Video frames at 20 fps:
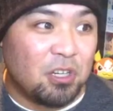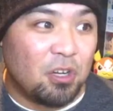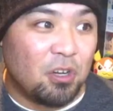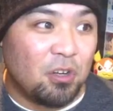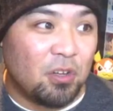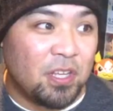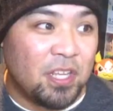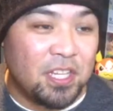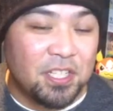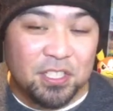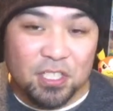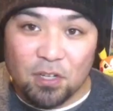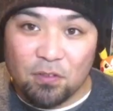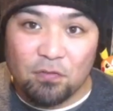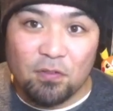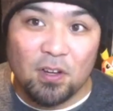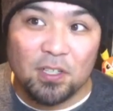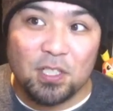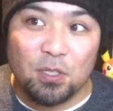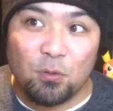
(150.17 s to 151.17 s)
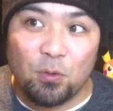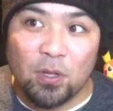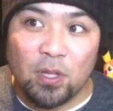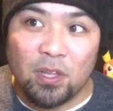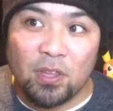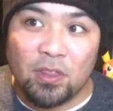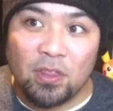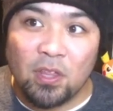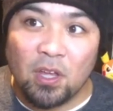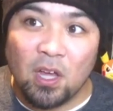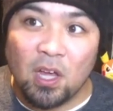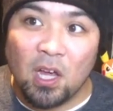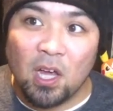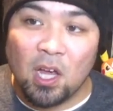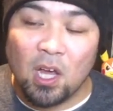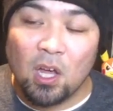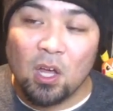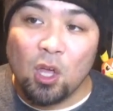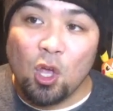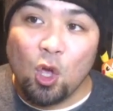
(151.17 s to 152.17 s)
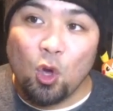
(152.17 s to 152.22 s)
know, he's confronted with the